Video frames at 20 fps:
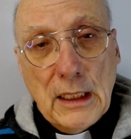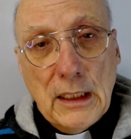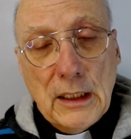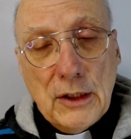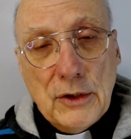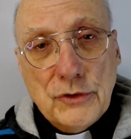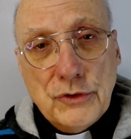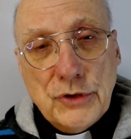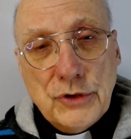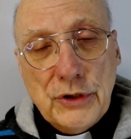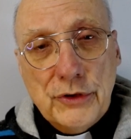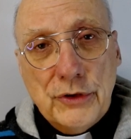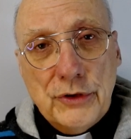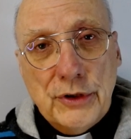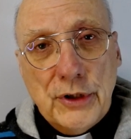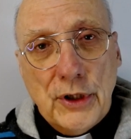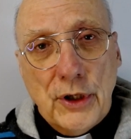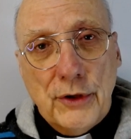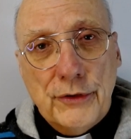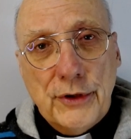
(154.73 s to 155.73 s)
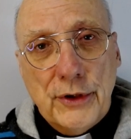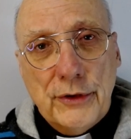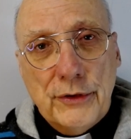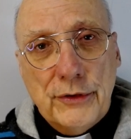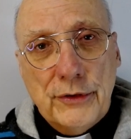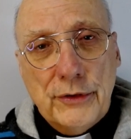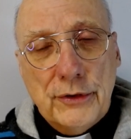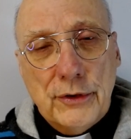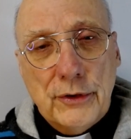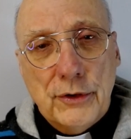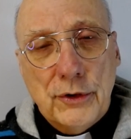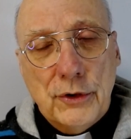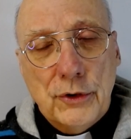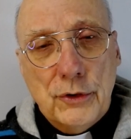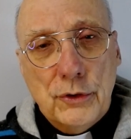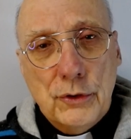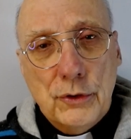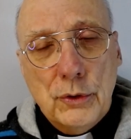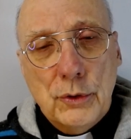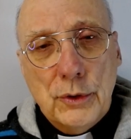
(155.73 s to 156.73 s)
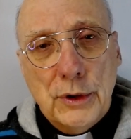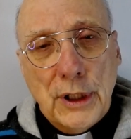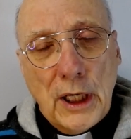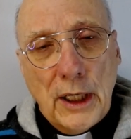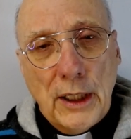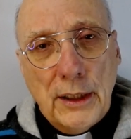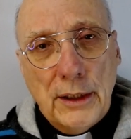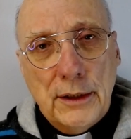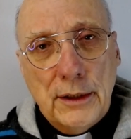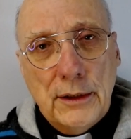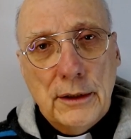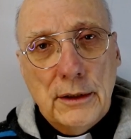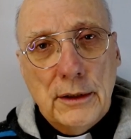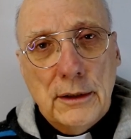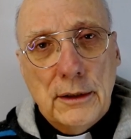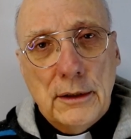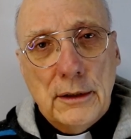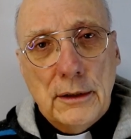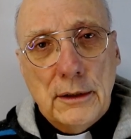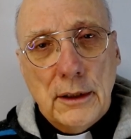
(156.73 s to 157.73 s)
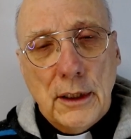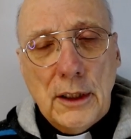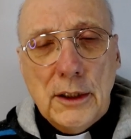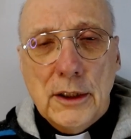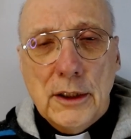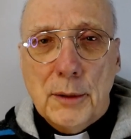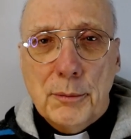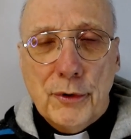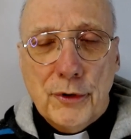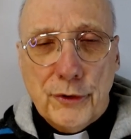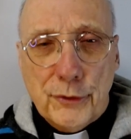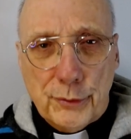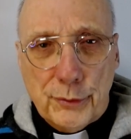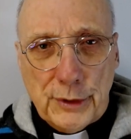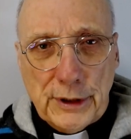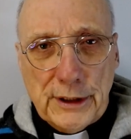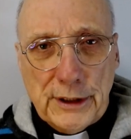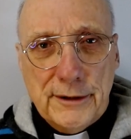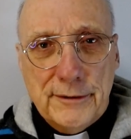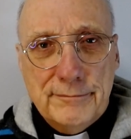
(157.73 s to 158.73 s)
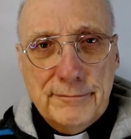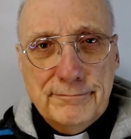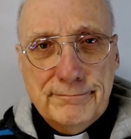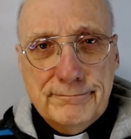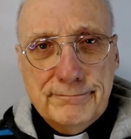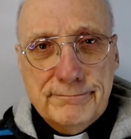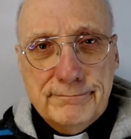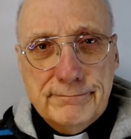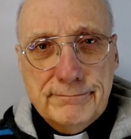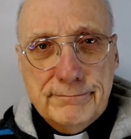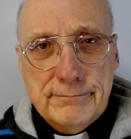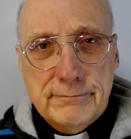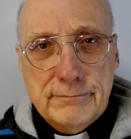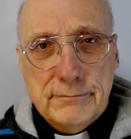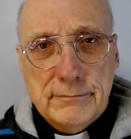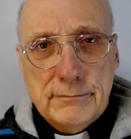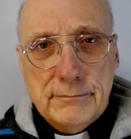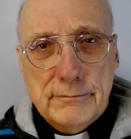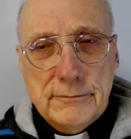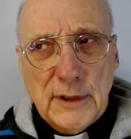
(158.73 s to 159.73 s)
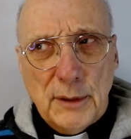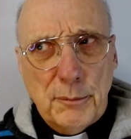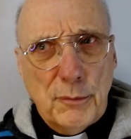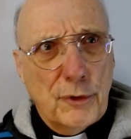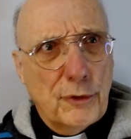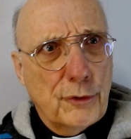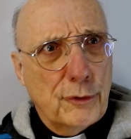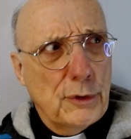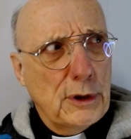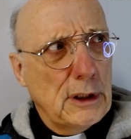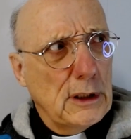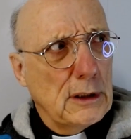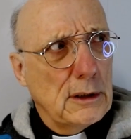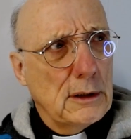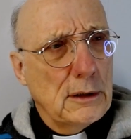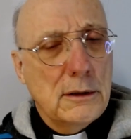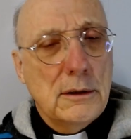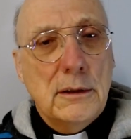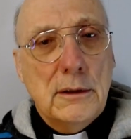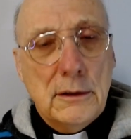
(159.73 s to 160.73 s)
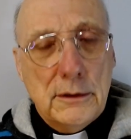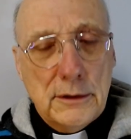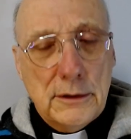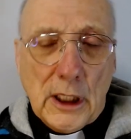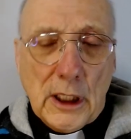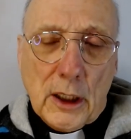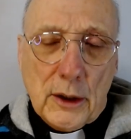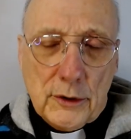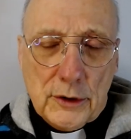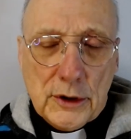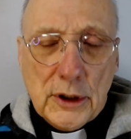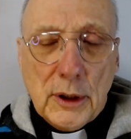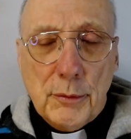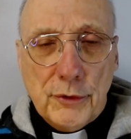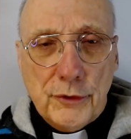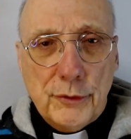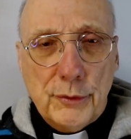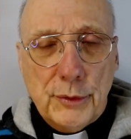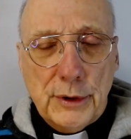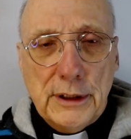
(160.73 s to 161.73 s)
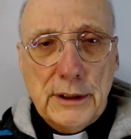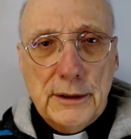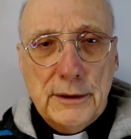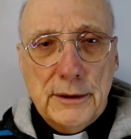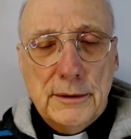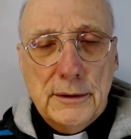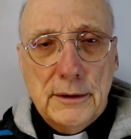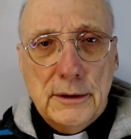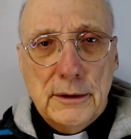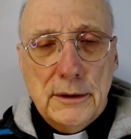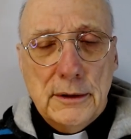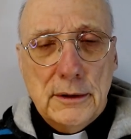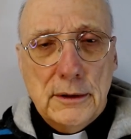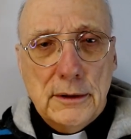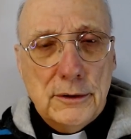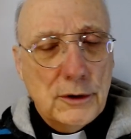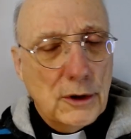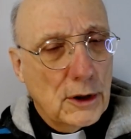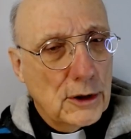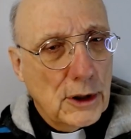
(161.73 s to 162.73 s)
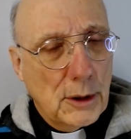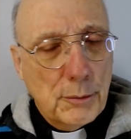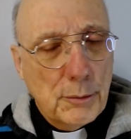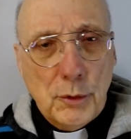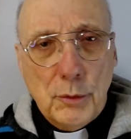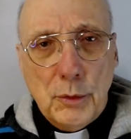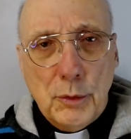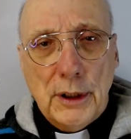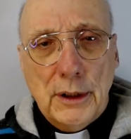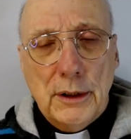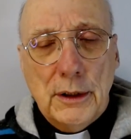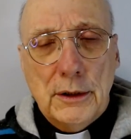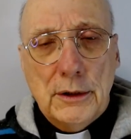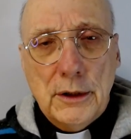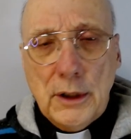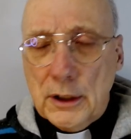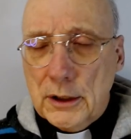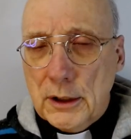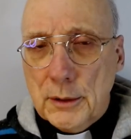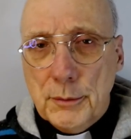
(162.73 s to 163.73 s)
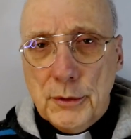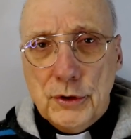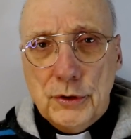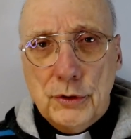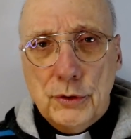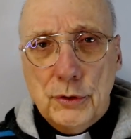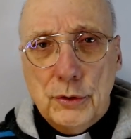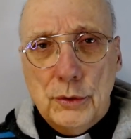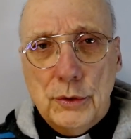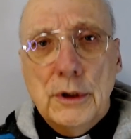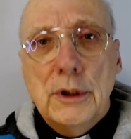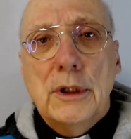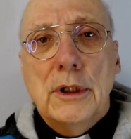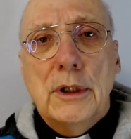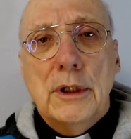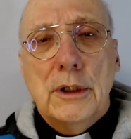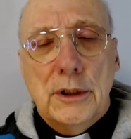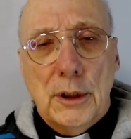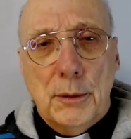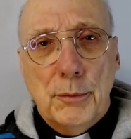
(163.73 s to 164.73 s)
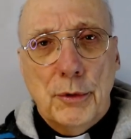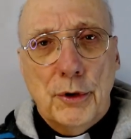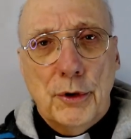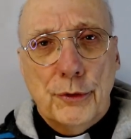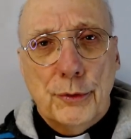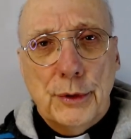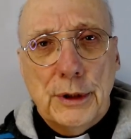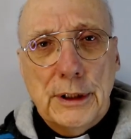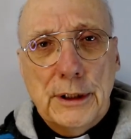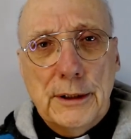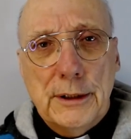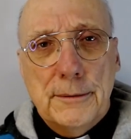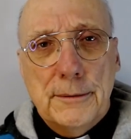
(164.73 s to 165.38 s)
Jesus tells us that you and I are number three. Number three. Yeah, you're number three. Not number one, not number two, number three.